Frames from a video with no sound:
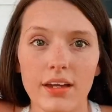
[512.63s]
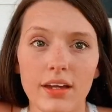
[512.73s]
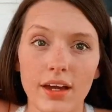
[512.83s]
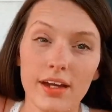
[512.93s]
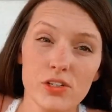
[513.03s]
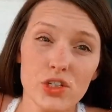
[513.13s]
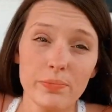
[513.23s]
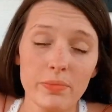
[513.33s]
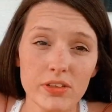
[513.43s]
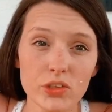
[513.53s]
And your
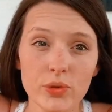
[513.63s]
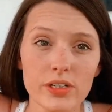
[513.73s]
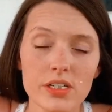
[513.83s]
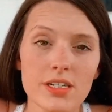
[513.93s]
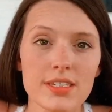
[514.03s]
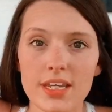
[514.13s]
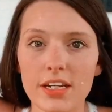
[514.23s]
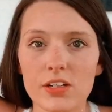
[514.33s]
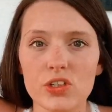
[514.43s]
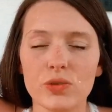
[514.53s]
mentor is just
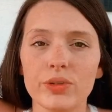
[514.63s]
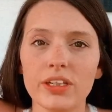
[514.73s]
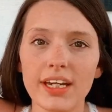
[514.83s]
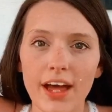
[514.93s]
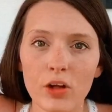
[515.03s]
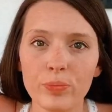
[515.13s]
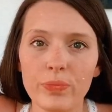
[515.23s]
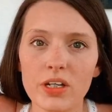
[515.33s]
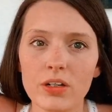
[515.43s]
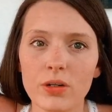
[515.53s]
there to really help
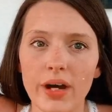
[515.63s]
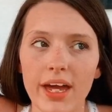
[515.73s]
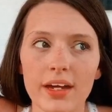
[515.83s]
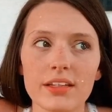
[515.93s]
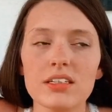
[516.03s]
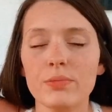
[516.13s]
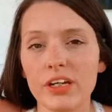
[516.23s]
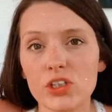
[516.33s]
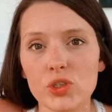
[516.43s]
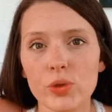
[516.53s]
you and to
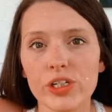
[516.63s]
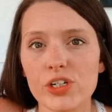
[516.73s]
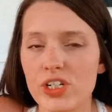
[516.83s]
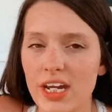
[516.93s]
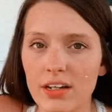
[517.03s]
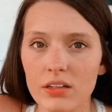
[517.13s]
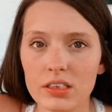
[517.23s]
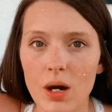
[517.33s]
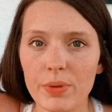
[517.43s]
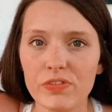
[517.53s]
make sure you're staying on
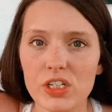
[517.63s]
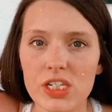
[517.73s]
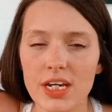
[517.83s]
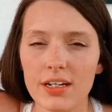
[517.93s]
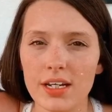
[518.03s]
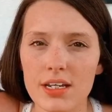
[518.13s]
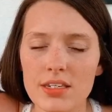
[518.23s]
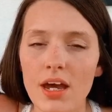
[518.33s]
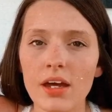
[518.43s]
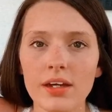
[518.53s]
top of your studies,
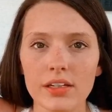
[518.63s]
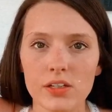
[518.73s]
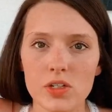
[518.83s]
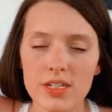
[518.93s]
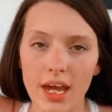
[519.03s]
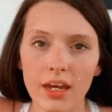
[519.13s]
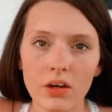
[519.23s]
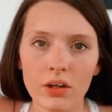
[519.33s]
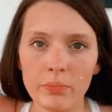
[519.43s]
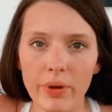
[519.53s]
you're staying
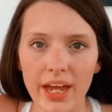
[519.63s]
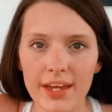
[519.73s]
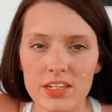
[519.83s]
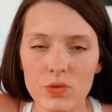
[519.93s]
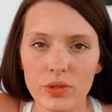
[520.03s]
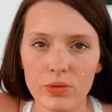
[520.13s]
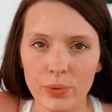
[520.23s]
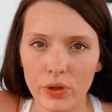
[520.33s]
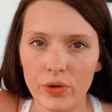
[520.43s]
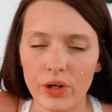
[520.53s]
on pace with the
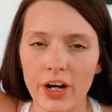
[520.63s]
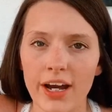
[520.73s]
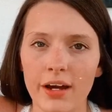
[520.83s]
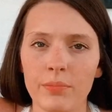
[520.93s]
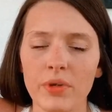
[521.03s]
program,